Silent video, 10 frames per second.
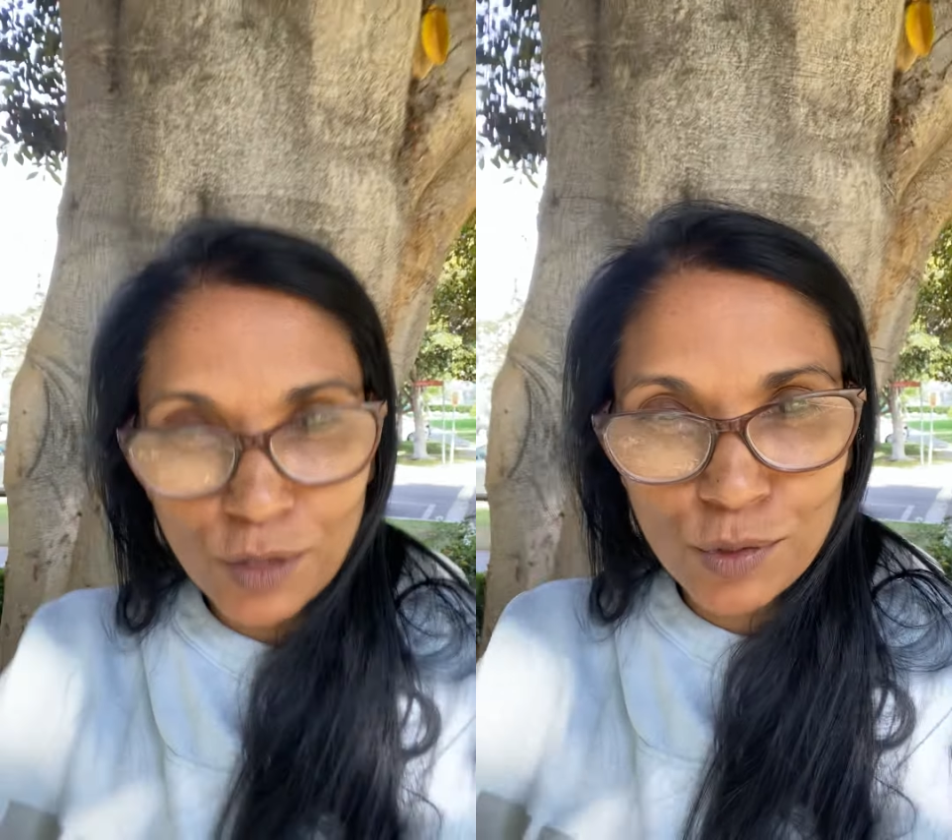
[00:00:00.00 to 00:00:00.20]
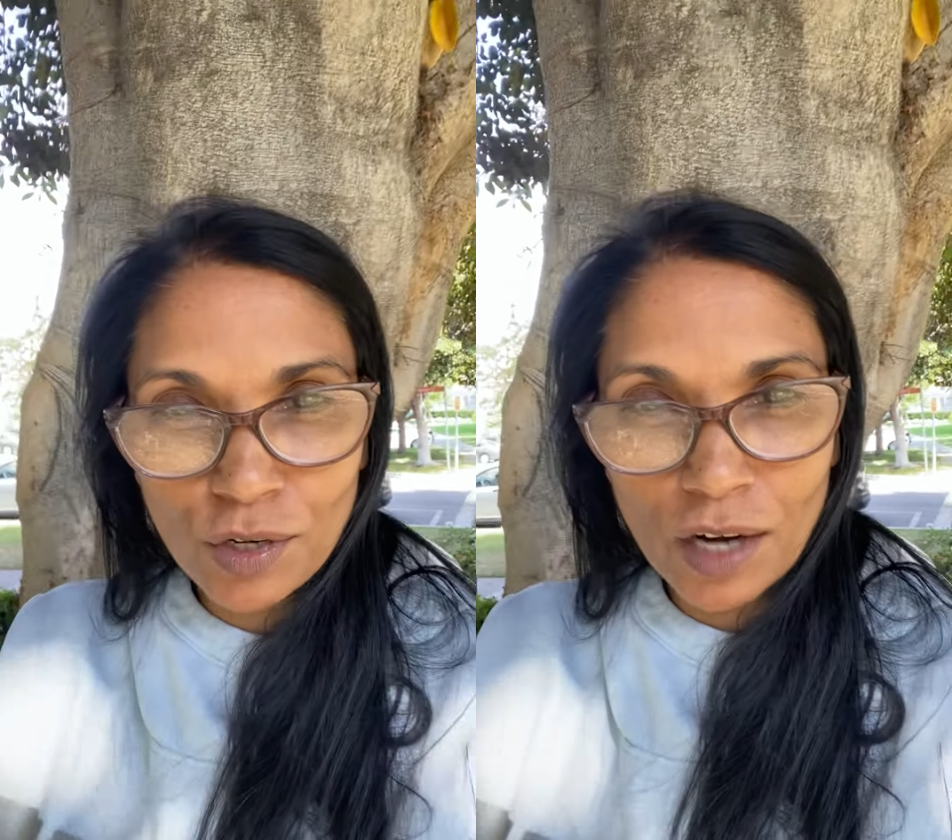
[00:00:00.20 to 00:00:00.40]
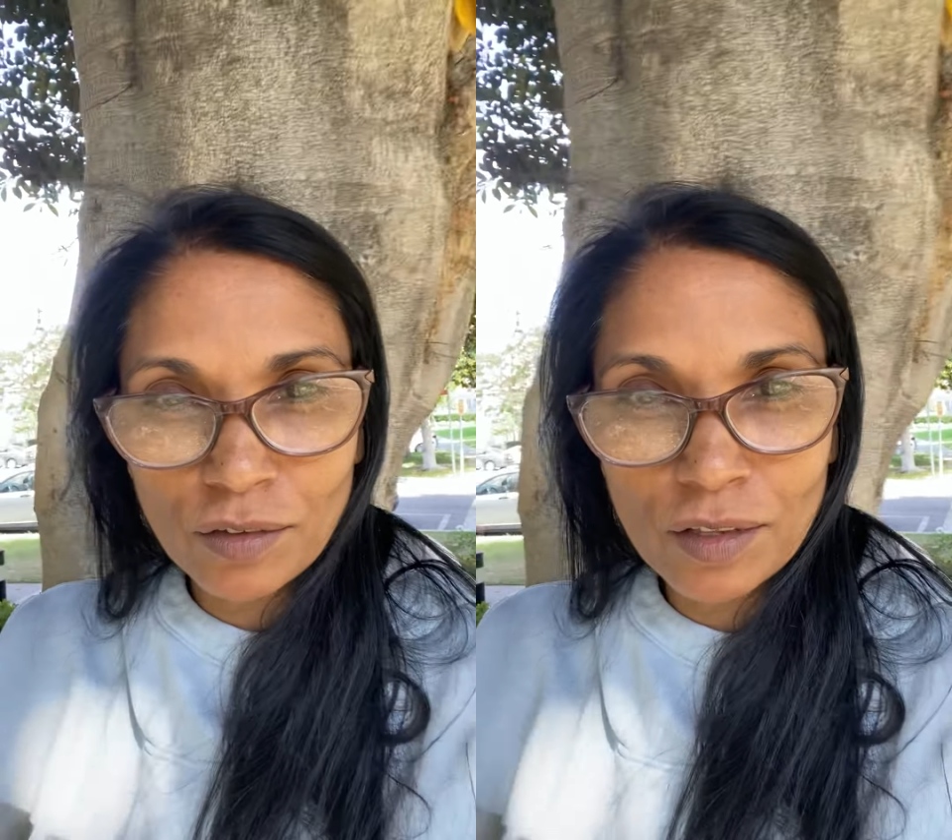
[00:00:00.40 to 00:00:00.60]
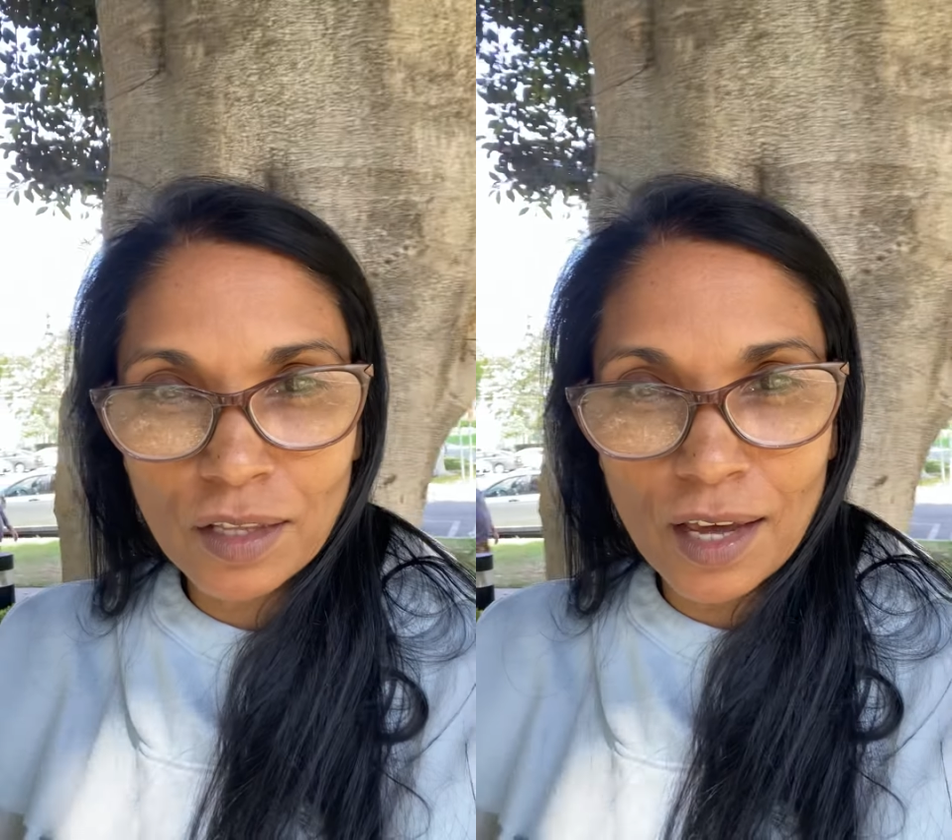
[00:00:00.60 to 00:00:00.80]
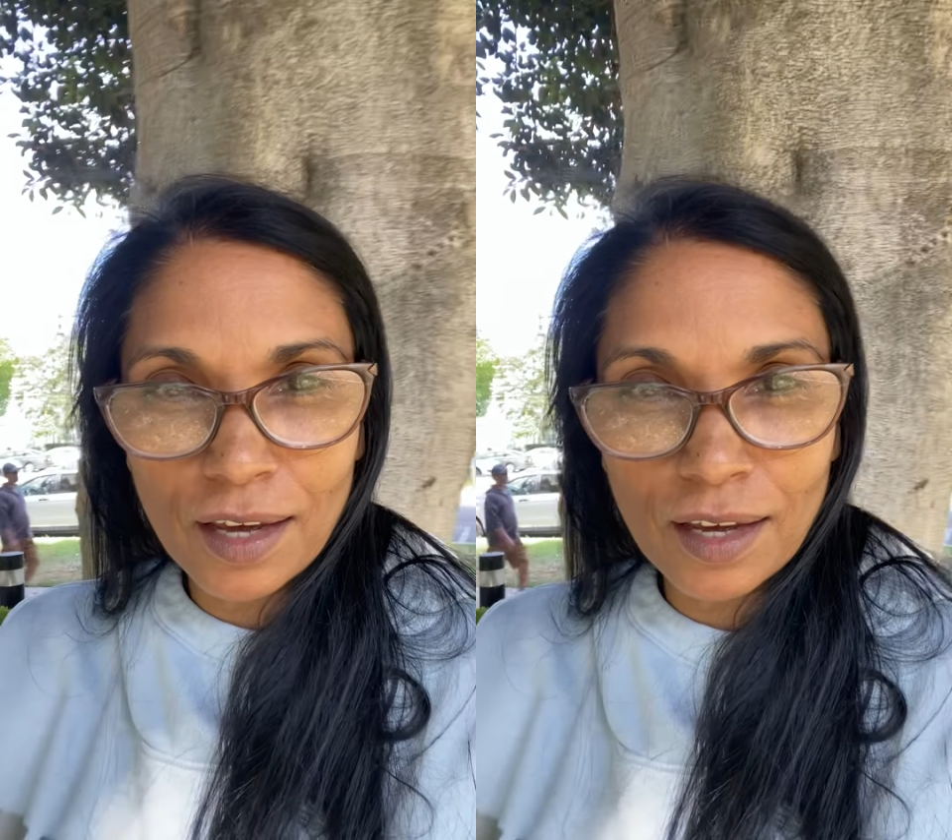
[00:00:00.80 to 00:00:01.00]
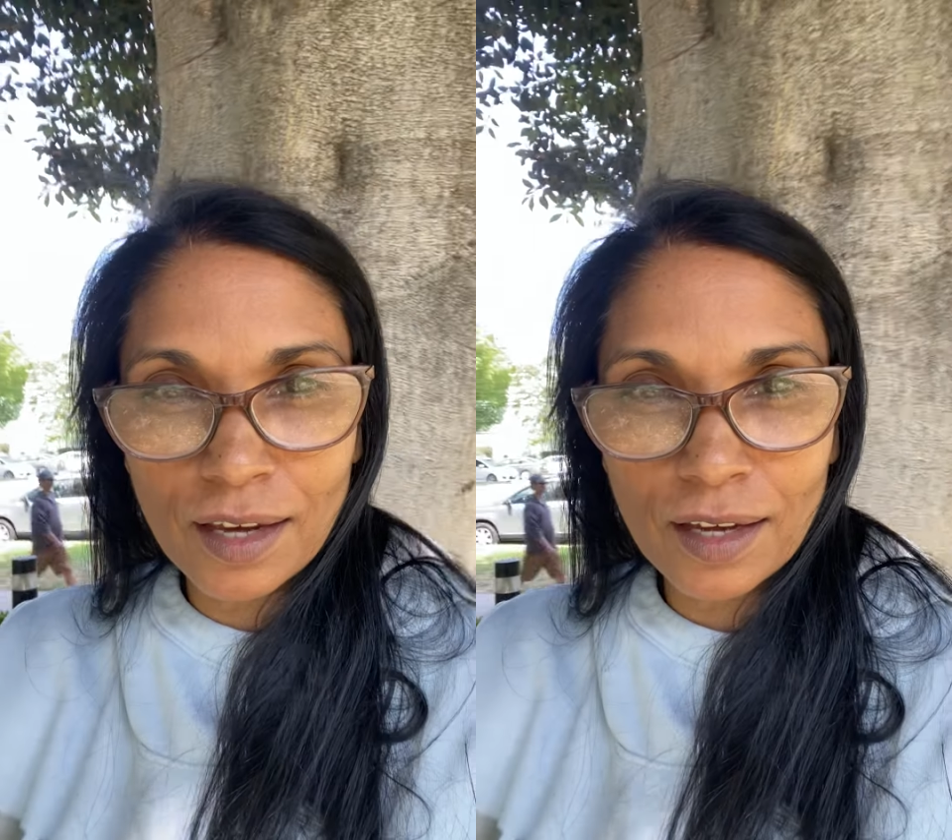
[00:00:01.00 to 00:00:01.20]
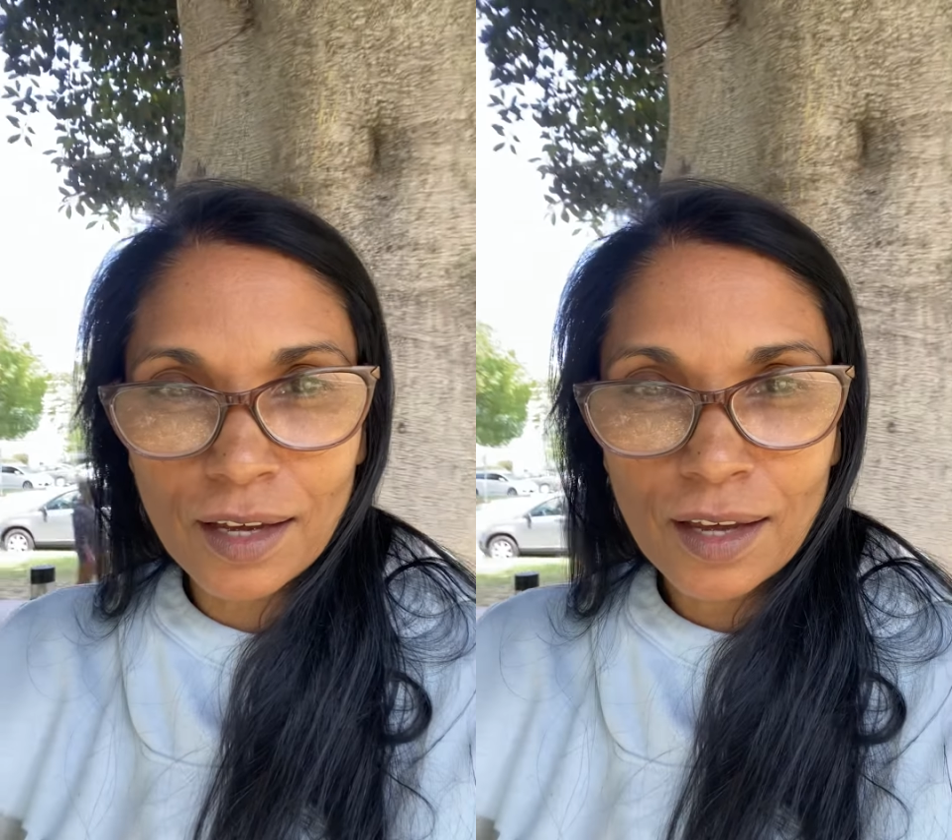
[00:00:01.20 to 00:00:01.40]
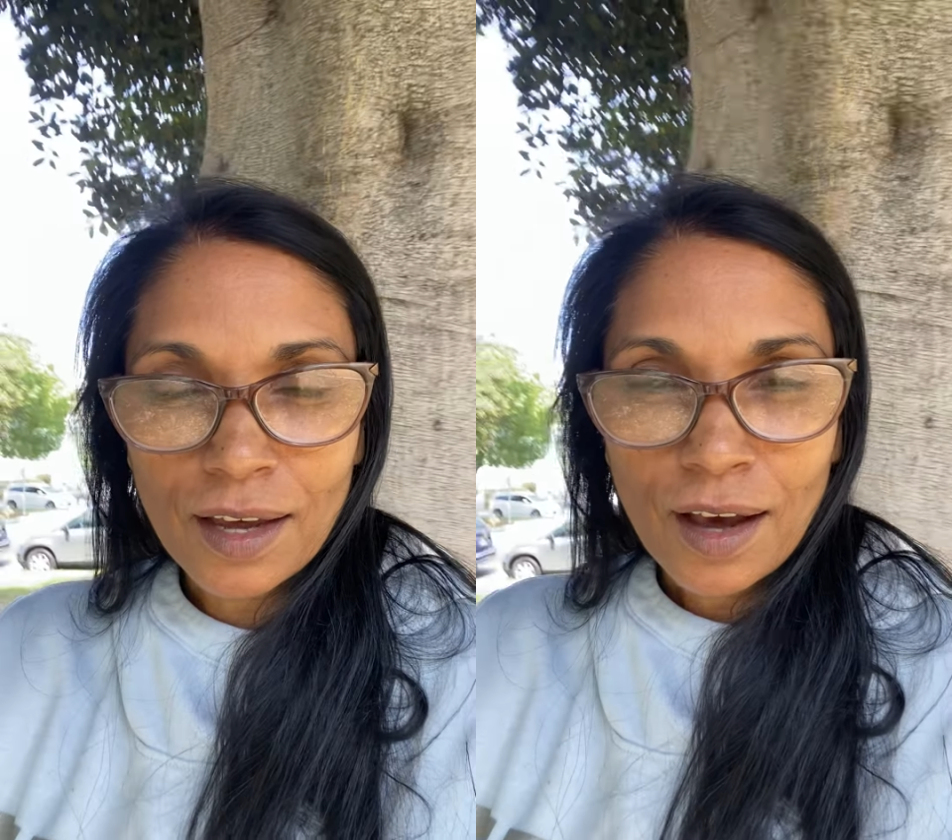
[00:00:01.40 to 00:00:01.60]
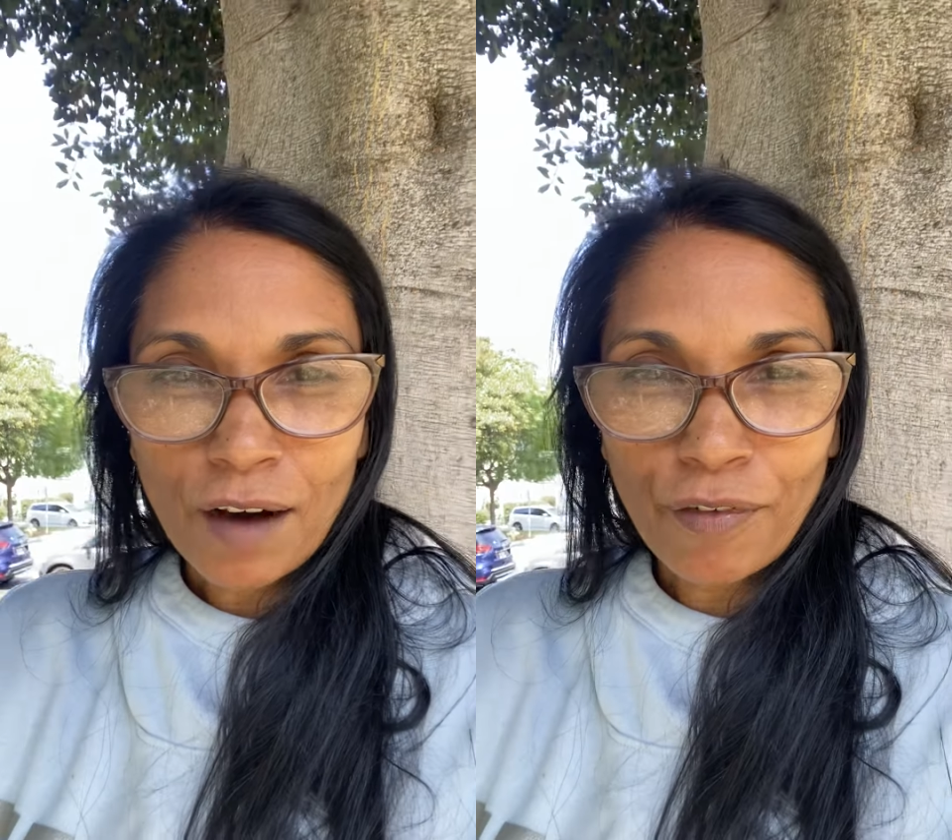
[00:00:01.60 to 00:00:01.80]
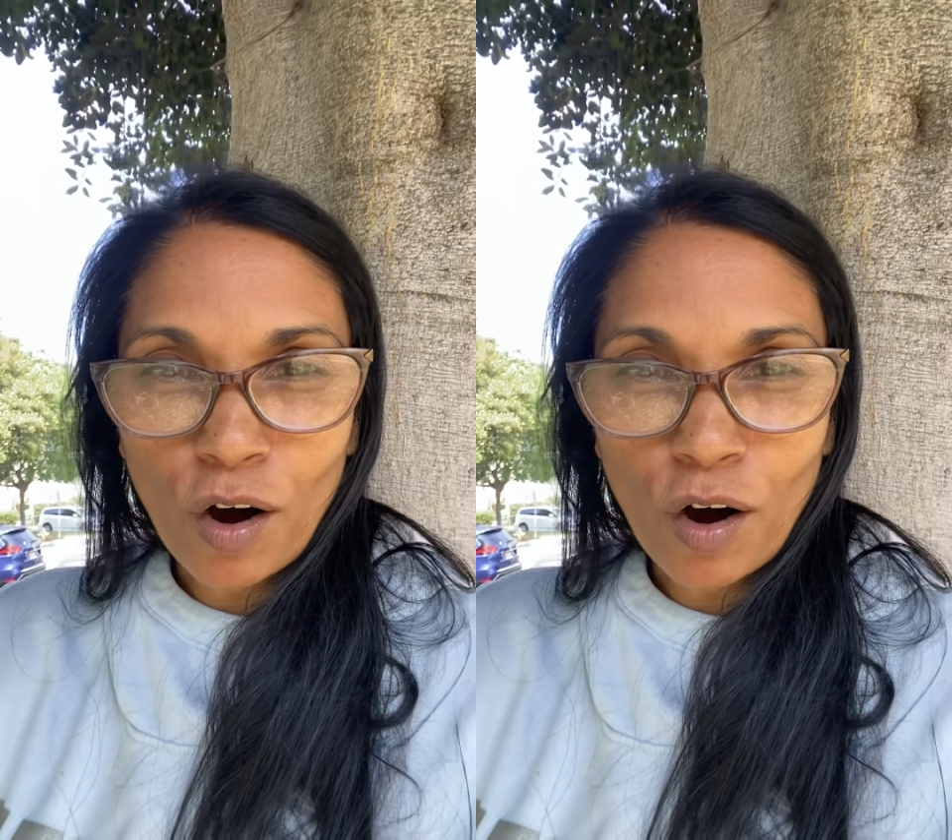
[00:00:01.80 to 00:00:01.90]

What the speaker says: you start to think of